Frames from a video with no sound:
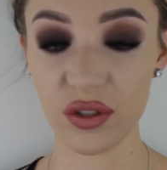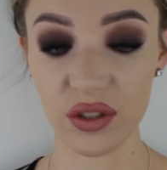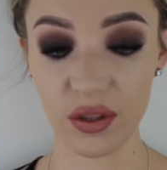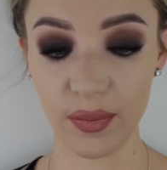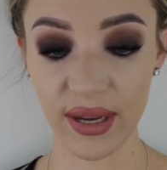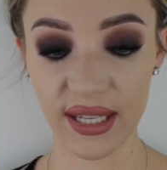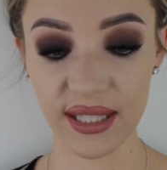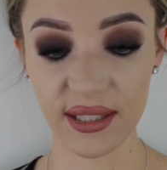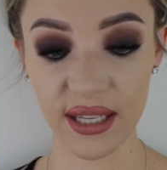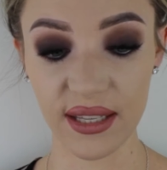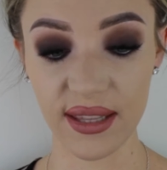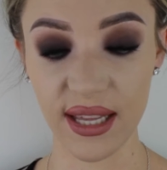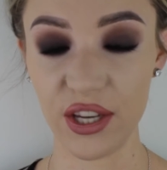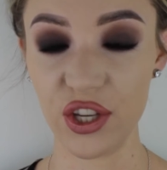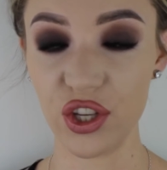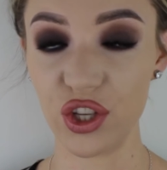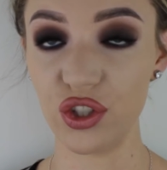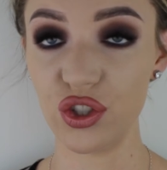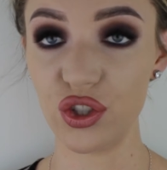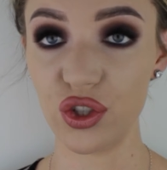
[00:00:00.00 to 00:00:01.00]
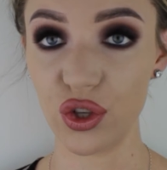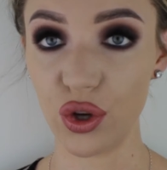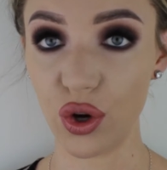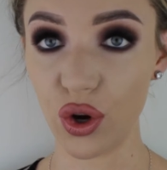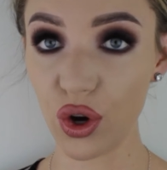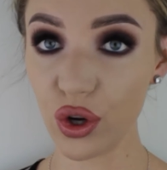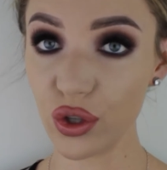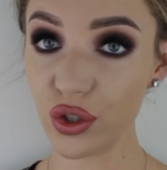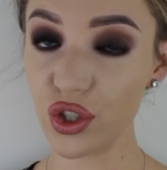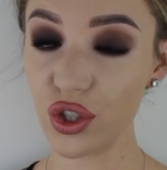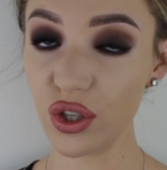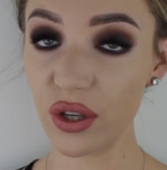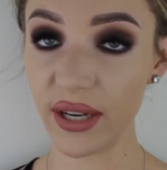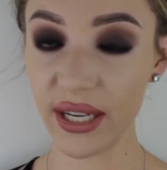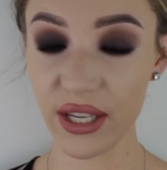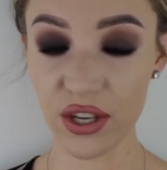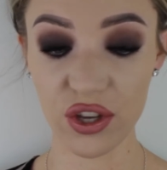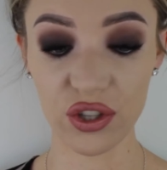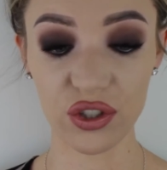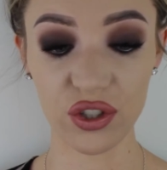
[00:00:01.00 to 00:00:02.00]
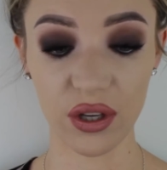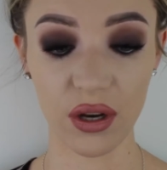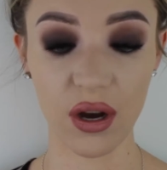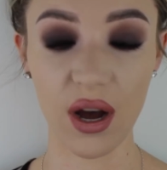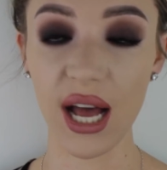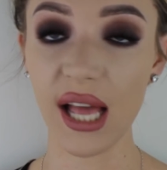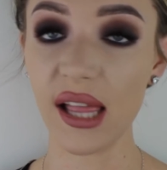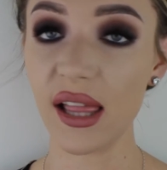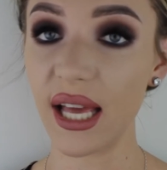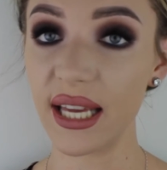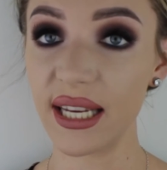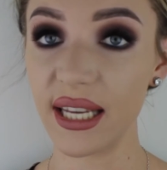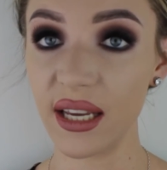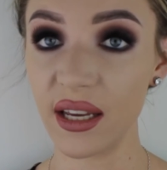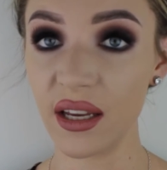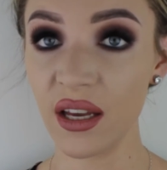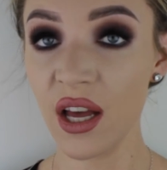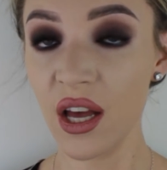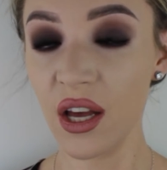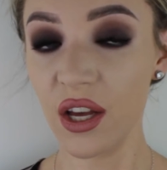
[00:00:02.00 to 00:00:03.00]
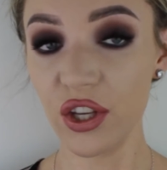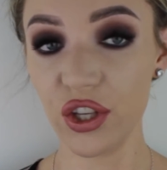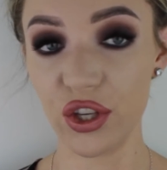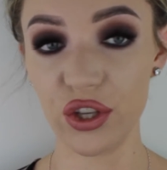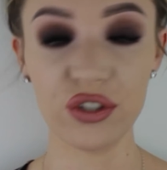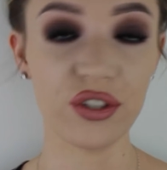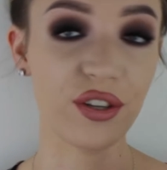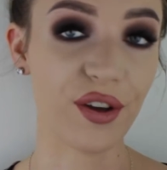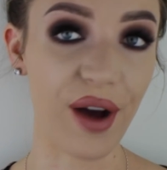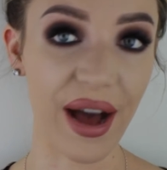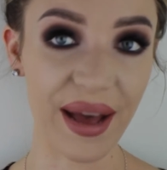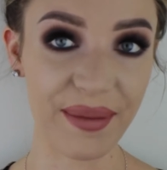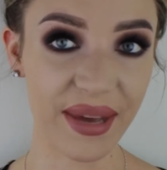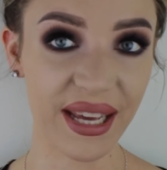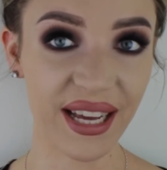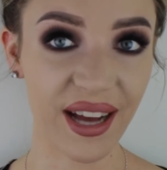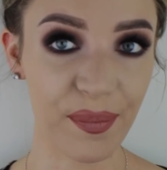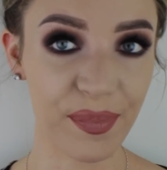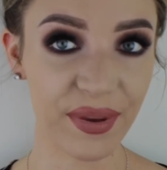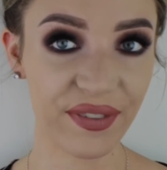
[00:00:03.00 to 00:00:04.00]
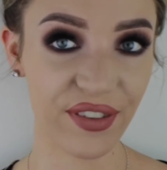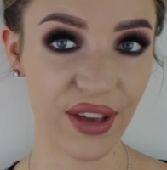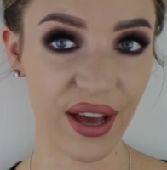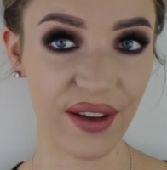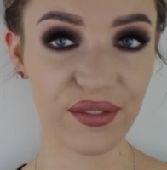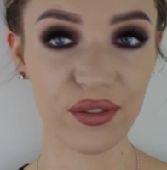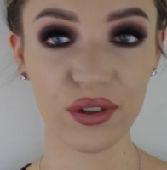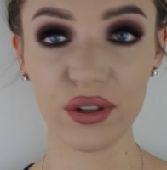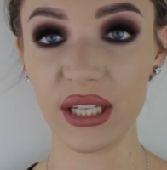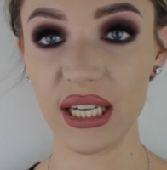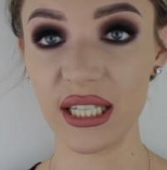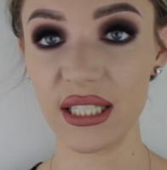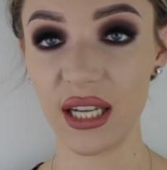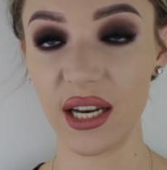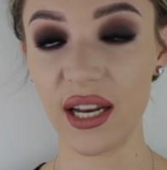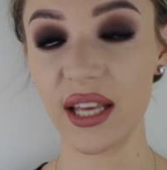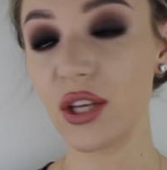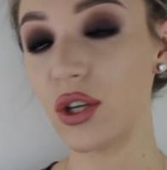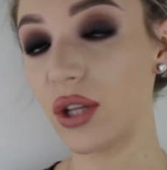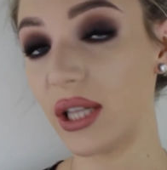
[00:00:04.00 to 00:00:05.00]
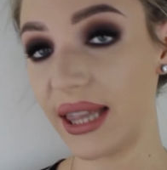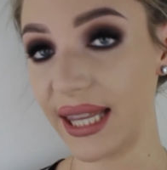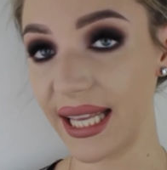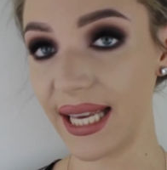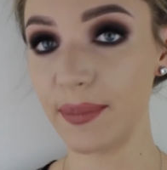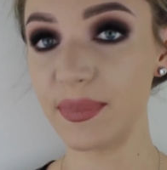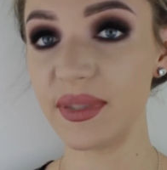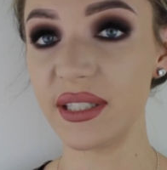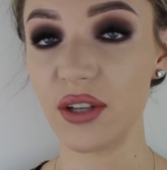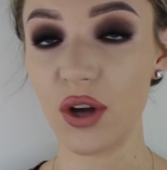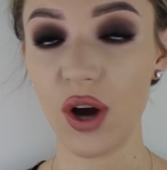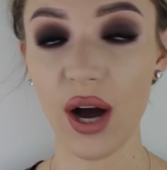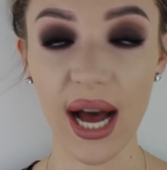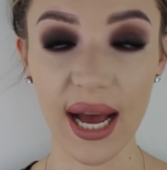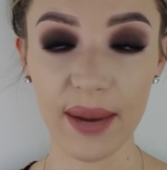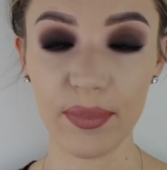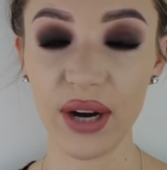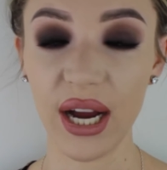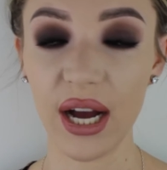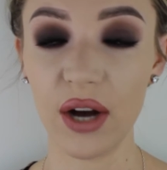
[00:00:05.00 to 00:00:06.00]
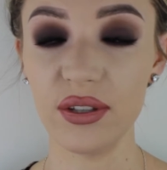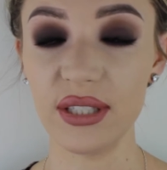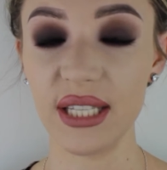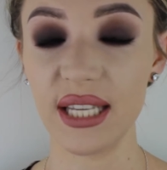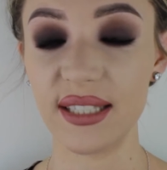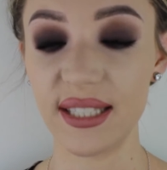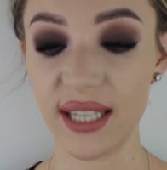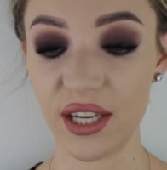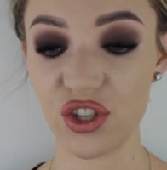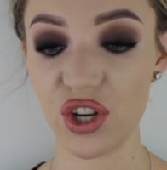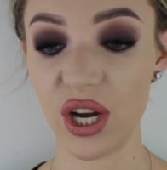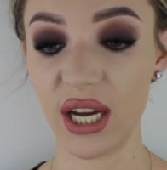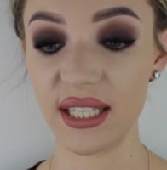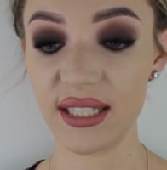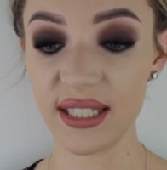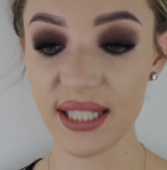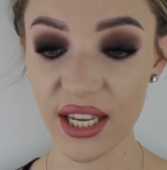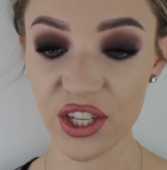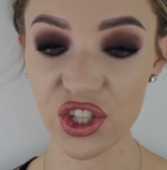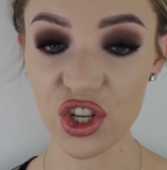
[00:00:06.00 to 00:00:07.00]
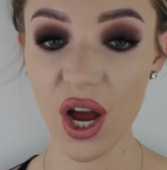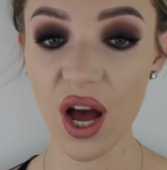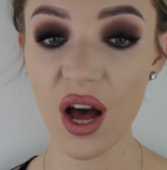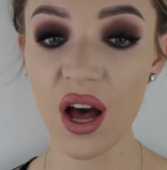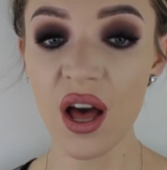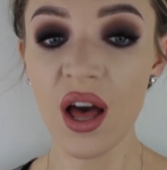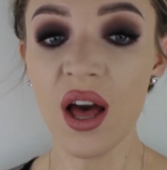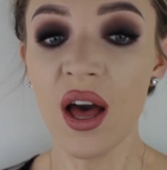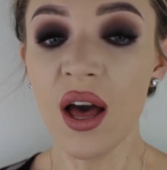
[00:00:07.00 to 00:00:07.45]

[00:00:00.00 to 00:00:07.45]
So basically then you can do your contouring, you can do your highlighting, you can do your eye makeup if you haven't already done it, your lips, your eyebrows, etc, etc.